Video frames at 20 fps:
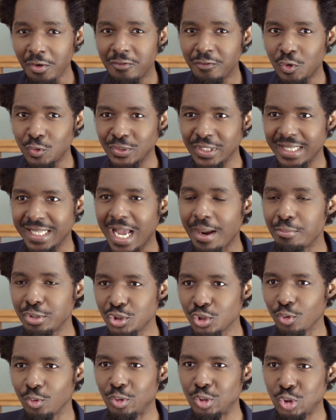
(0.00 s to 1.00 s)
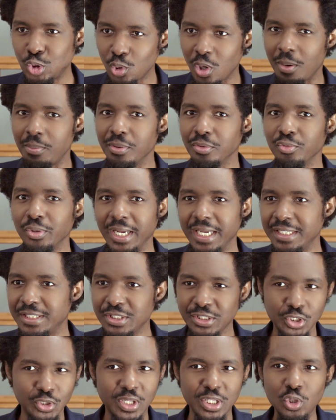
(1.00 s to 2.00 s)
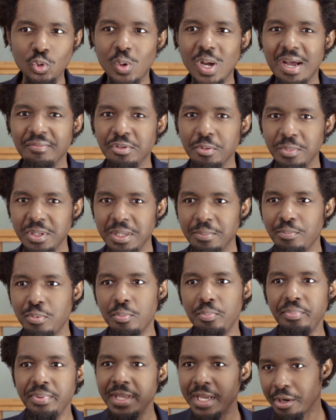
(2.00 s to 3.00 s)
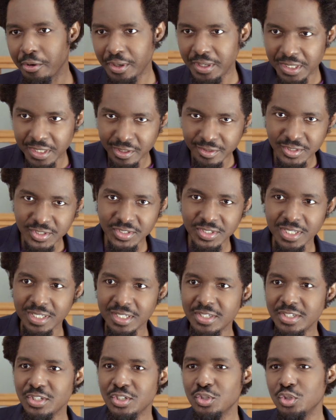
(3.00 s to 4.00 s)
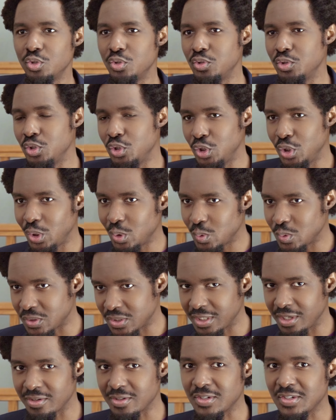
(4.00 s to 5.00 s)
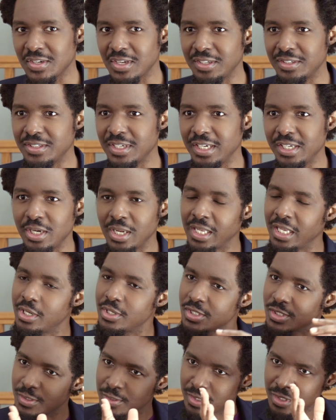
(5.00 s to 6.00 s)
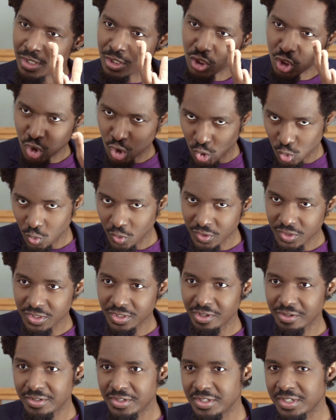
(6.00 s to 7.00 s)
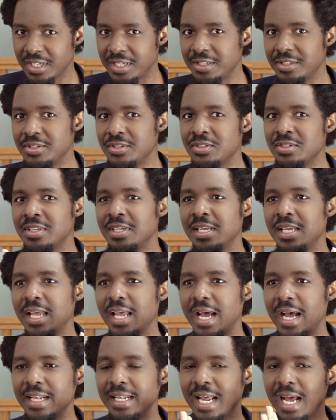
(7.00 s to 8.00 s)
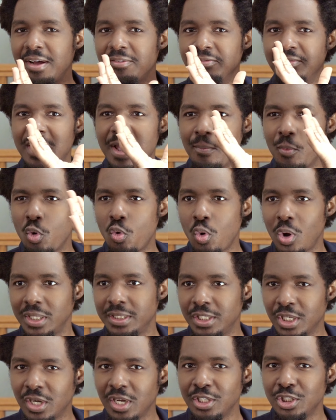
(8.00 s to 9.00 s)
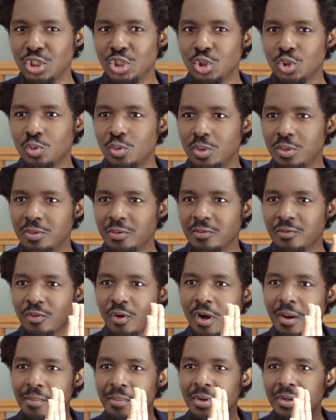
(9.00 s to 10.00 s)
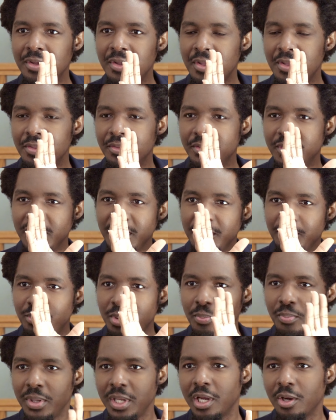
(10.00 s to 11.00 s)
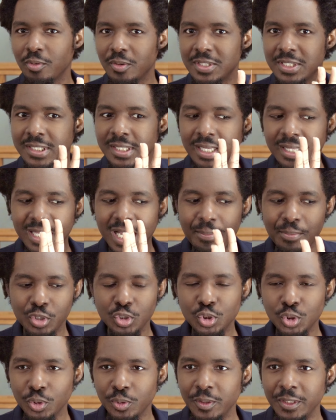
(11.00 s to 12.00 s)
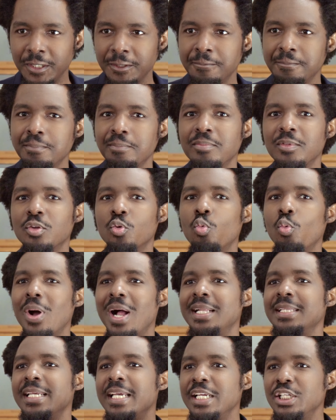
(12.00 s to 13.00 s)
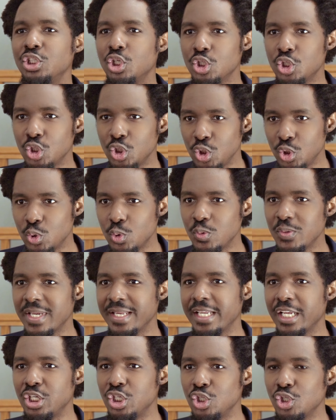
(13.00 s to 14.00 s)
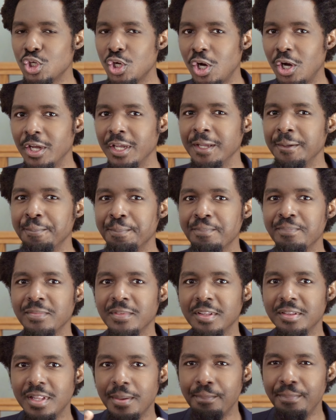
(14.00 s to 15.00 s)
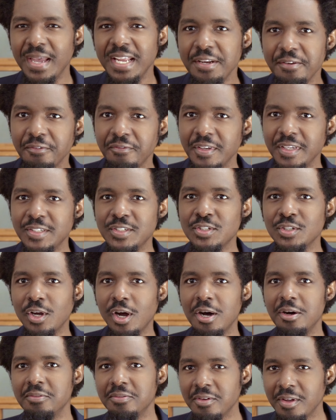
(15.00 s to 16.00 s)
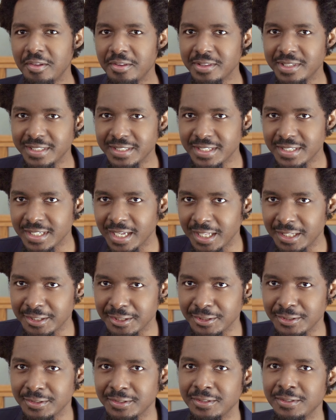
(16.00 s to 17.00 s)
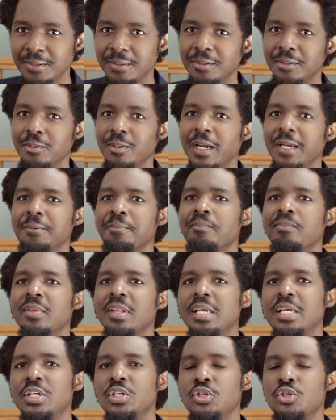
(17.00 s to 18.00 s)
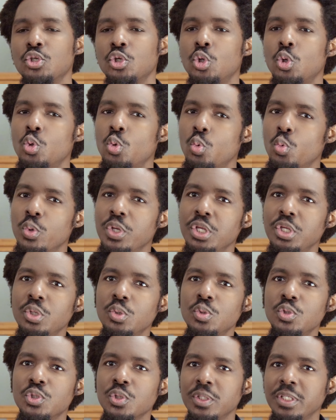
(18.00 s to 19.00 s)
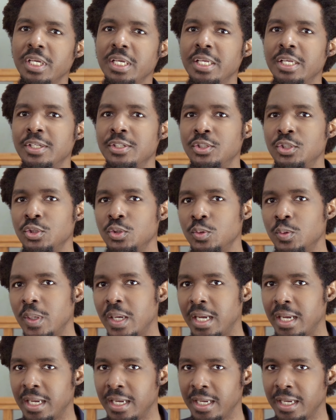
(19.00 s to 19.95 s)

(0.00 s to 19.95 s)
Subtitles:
the laboratory to operate. So they don't have to be preparing their cells to use their cells. They can just source their cells and have them quality controlled from the preparer's laboratory while they just use and enjoy the benefits of the cells. All right. So we usually do